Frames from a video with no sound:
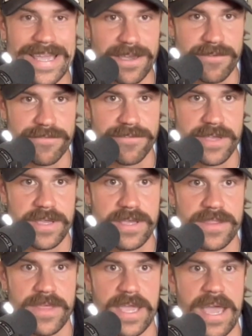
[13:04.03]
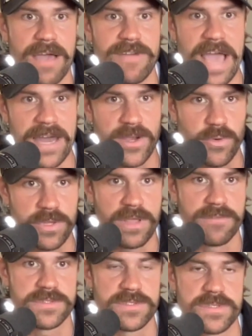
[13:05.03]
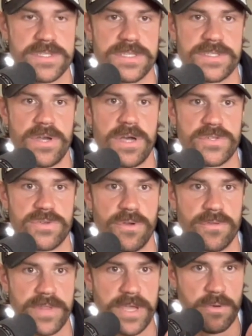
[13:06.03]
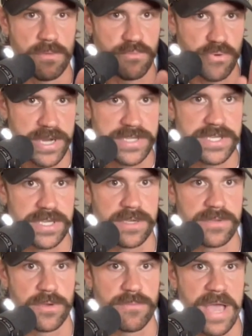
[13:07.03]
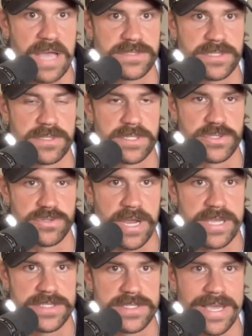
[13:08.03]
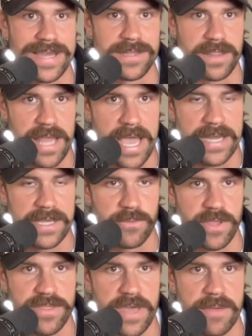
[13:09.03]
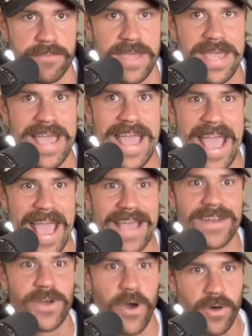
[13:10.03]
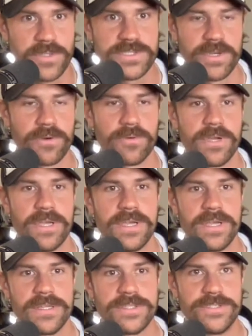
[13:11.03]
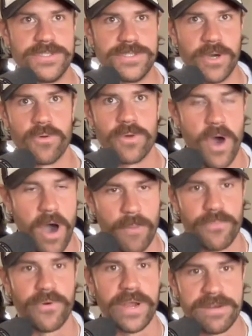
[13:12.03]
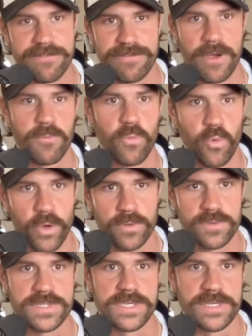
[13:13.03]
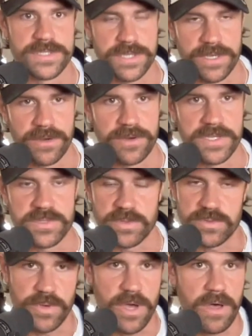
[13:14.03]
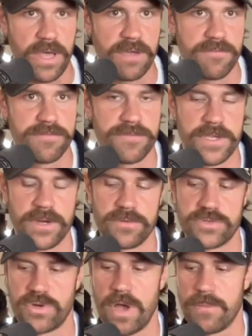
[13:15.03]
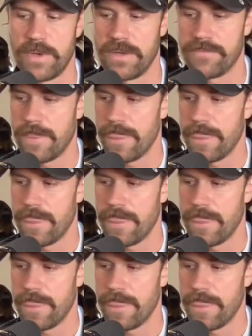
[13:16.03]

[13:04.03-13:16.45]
if they have adequate levels of testosterone, they are embracing their masculine traits and aligning with them, and also don't operate from wounds and insecurities, which we all have, you know, trauma.